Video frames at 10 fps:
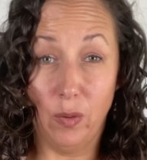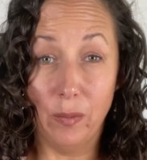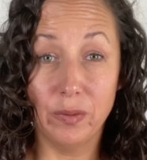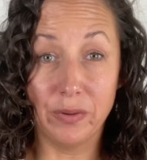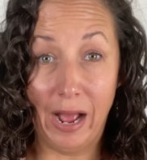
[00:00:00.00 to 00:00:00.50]
while
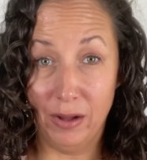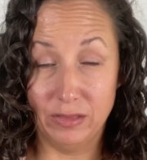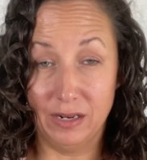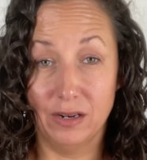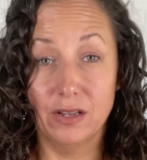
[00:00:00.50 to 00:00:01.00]
we were out
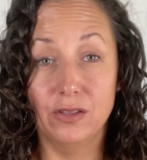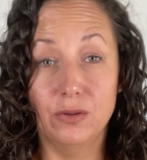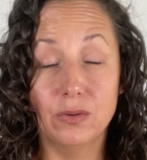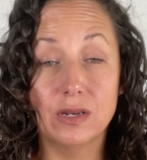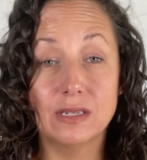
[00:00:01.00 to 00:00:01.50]
there,
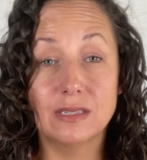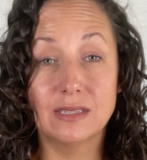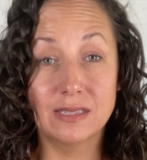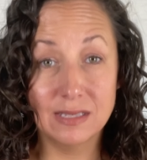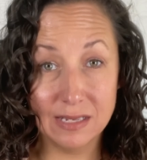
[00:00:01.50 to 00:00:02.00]
you could
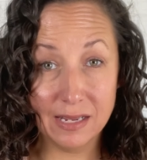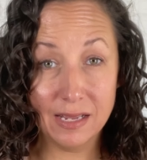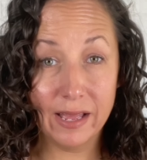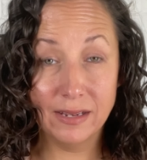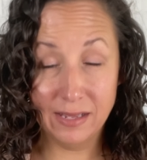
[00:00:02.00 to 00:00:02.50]

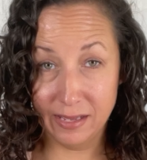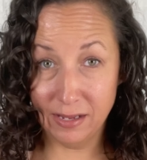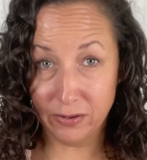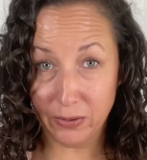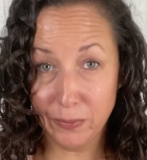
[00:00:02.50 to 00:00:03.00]
see and
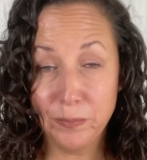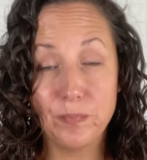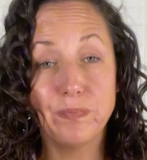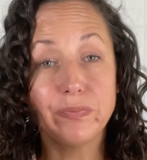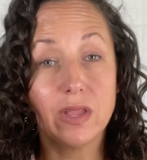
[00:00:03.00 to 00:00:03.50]
hear
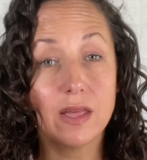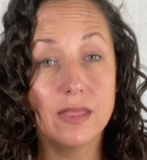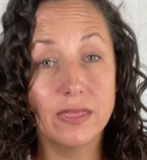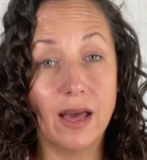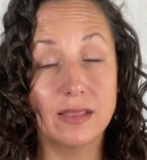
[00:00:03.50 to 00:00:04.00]

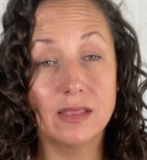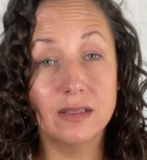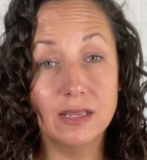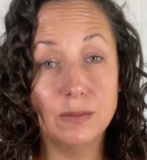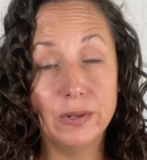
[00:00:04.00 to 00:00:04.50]
that the
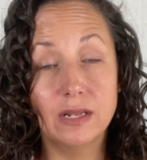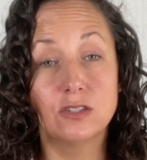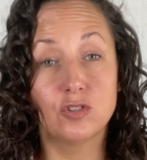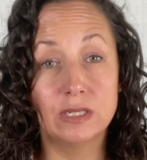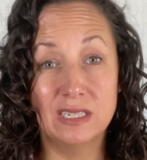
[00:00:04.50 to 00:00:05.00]
lead
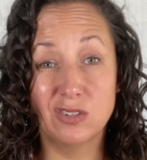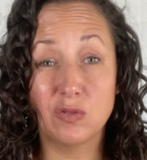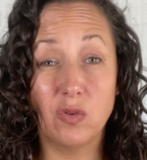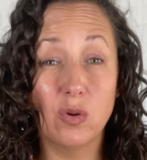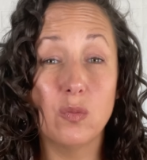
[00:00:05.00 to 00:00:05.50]
pedestrian
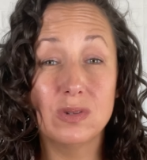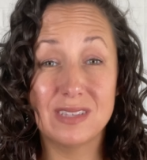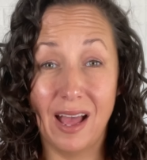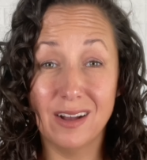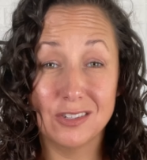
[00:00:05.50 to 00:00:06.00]
interval was
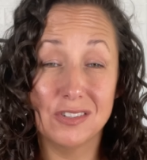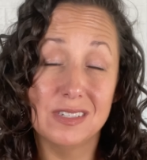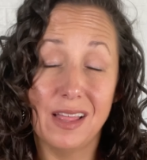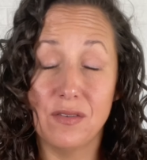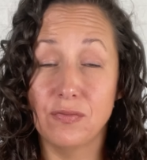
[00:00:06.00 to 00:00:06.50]
actually
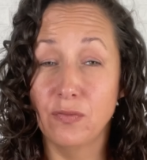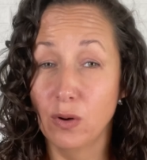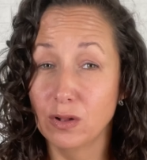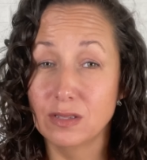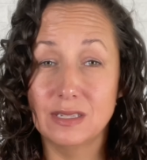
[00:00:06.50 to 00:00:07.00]
that
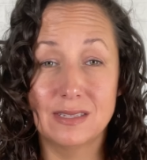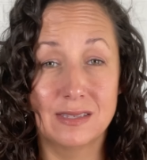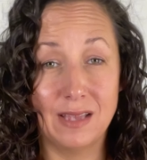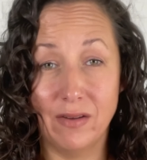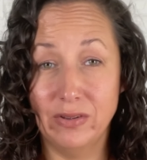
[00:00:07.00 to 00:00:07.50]
full
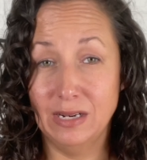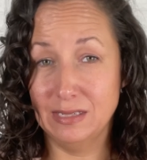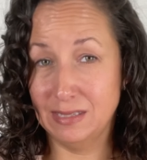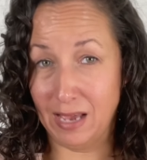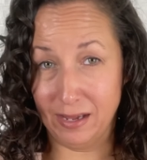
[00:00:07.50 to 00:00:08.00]
7
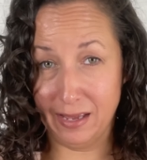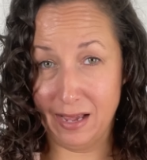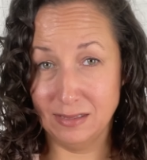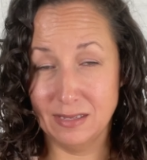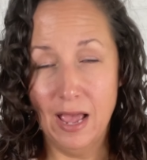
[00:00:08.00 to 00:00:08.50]

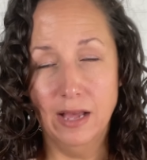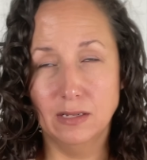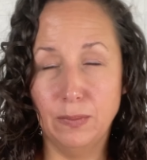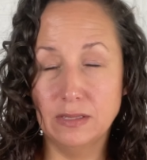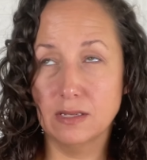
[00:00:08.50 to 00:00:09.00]
seconds.
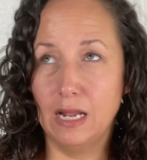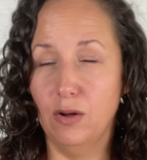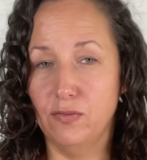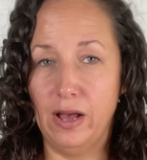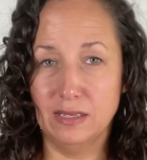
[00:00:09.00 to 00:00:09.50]
Depends on how
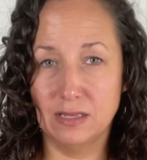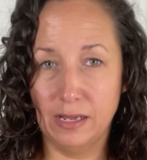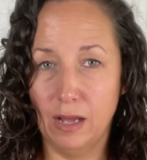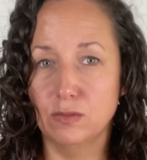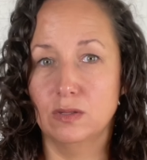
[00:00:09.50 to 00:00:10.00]
fast I
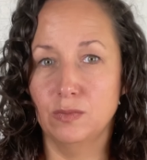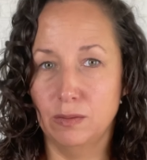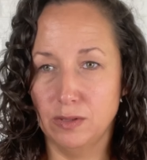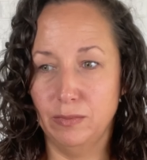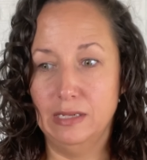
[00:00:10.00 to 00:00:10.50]
count.
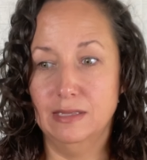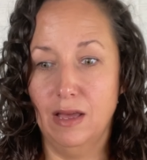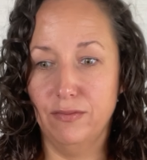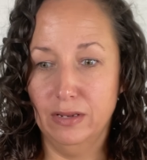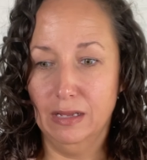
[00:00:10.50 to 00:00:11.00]
Sometimes I'm like
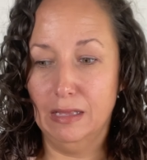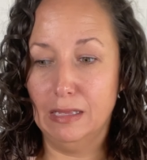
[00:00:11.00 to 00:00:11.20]
7,